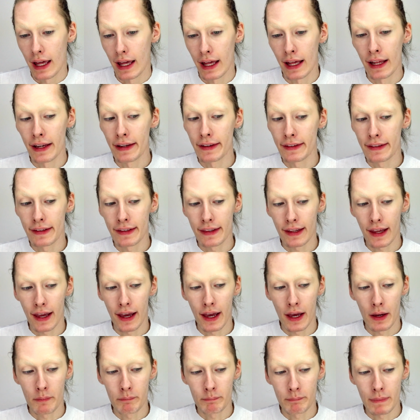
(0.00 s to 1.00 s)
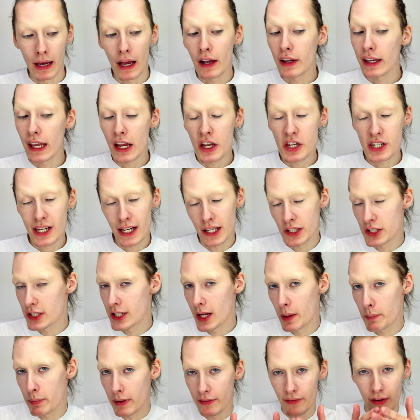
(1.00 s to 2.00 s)
And I can change it
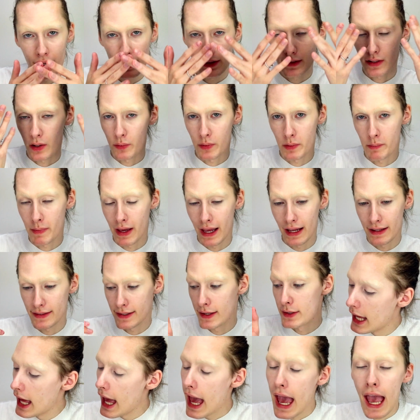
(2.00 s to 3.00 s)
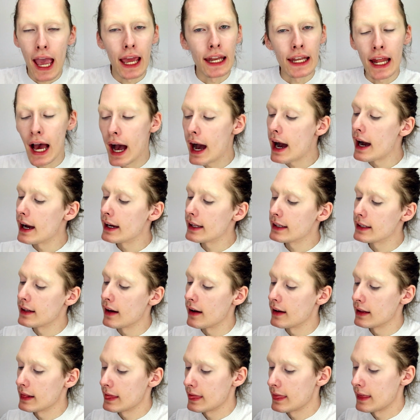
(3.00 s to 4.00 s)
up if I start with my eyes. And I
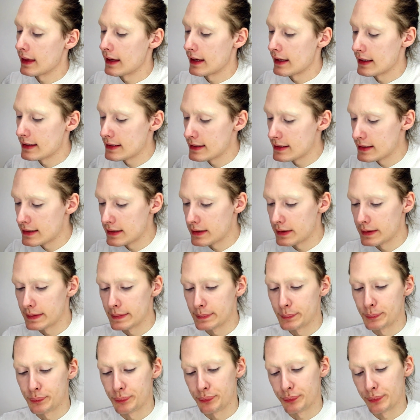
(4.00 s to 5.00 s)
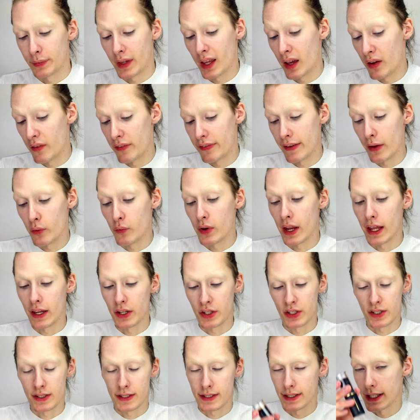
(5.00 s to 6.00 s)
got this
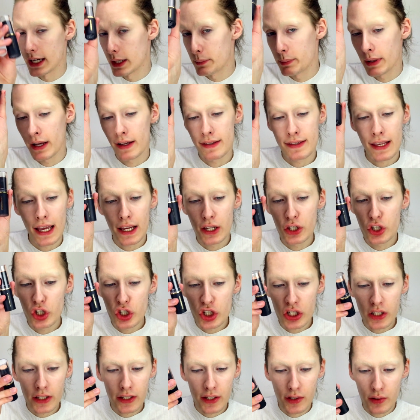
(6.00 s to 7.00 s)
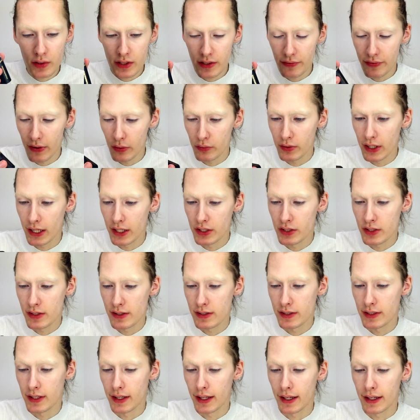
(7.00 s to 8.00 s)
foundation stick because I usually use a foundation
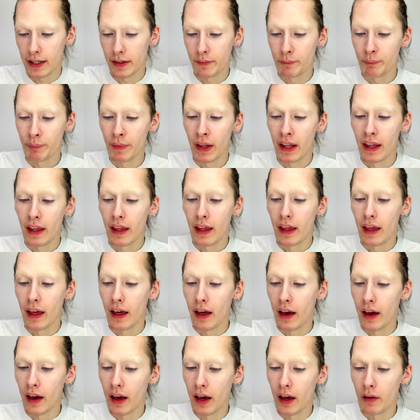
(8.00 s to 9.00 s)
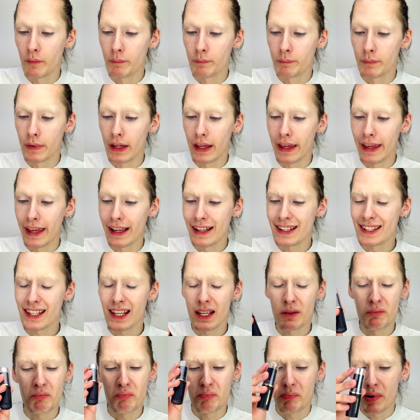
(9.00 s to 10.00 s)
stick. It's
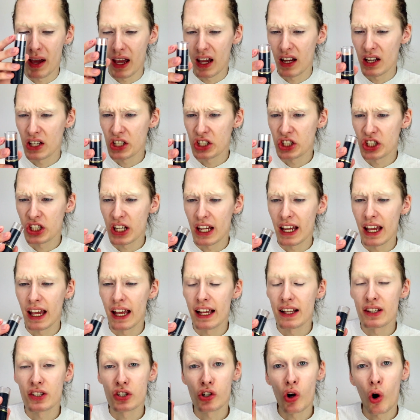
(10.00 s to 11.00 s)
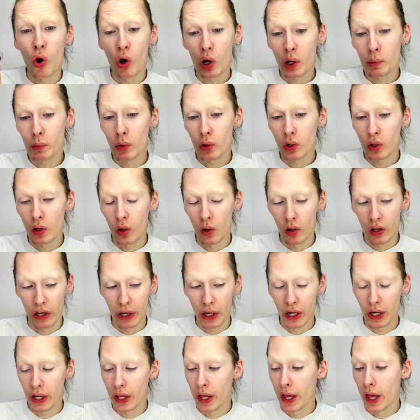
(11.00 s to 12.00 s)
in beige. It's a horrible
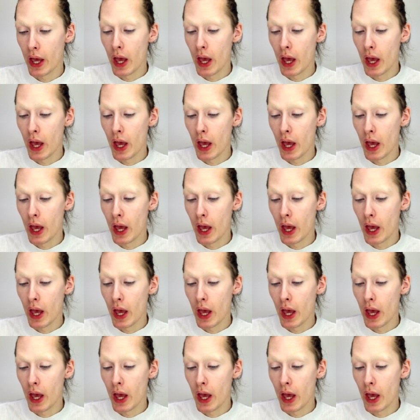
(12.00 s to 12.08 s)
color.